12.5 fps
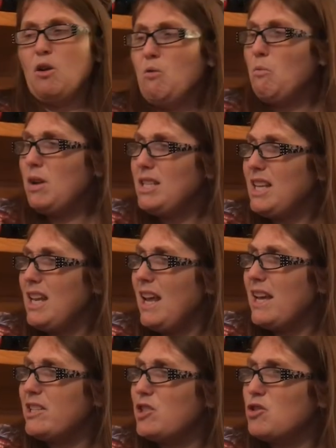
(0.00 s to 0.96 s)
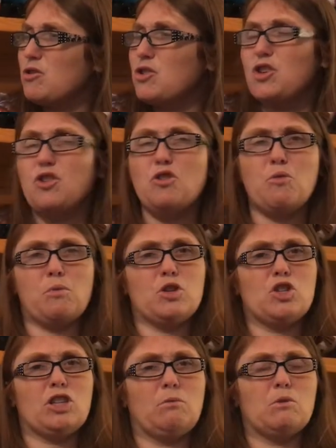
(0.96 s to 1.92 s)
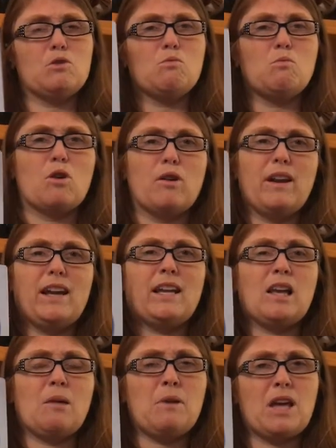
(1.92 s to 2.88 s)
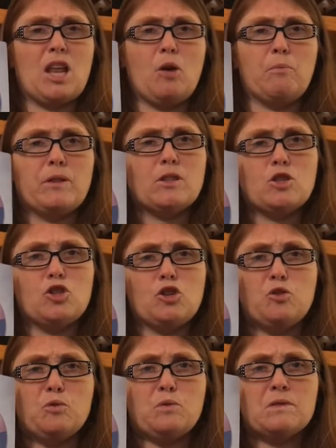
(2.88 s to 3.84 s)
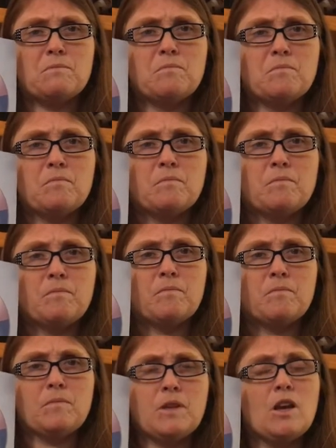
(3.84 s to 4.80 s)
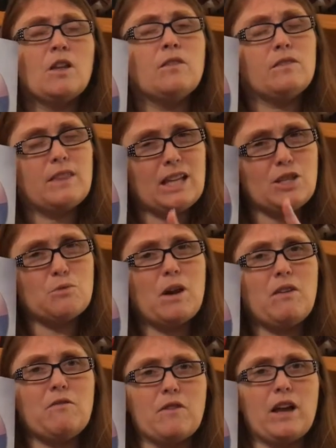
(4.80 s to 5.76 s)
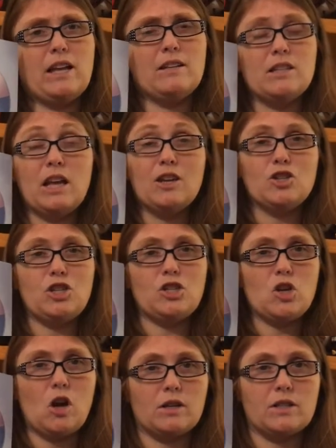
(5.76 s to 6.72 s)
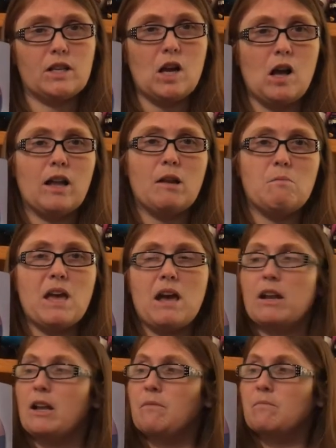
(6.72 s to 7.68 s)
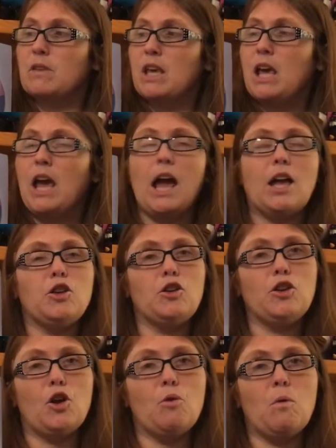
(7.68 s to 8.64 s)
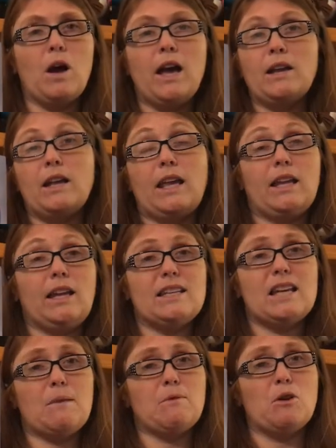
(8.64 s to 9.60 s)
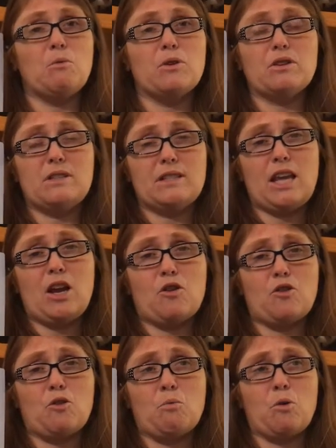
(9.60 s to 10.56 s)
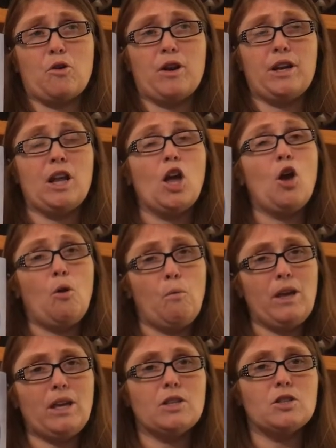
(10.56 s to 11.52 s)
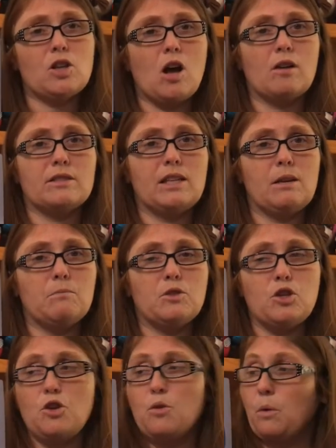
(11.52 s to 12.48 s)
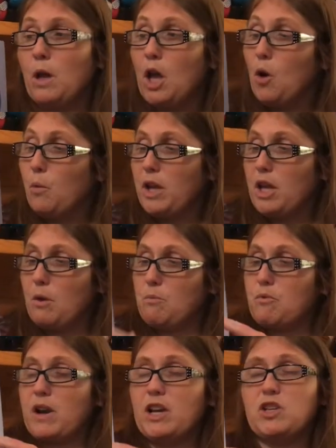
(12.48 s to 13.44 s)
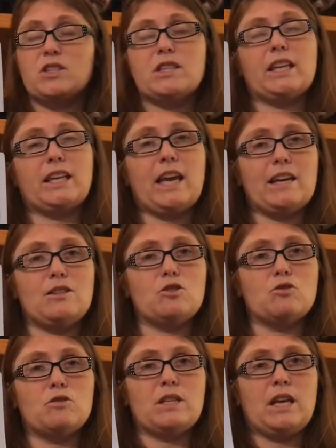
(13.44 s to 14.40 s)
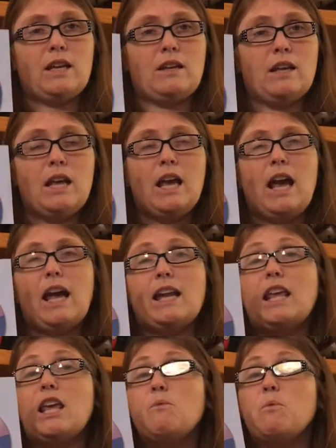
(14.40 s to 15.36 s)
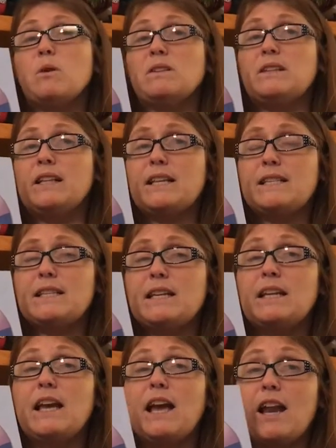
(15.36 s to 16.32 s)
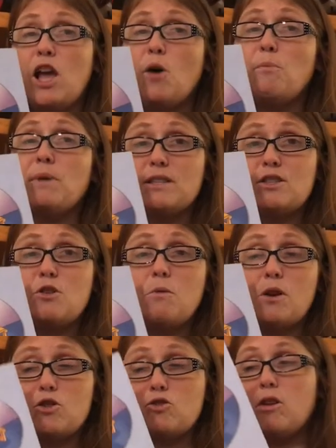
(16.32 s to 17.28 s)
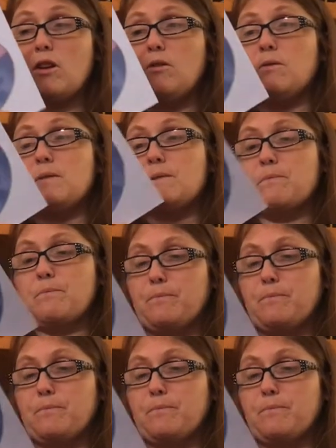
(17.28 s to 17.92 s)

What did Esther do when she was worried about helping the Jews? That's right, friend. She talked to God about it. And you know what? Anytime that we're scared or worried, we can talk to him too. We can pray just like Esther did, and he will listen and help us through our struggles.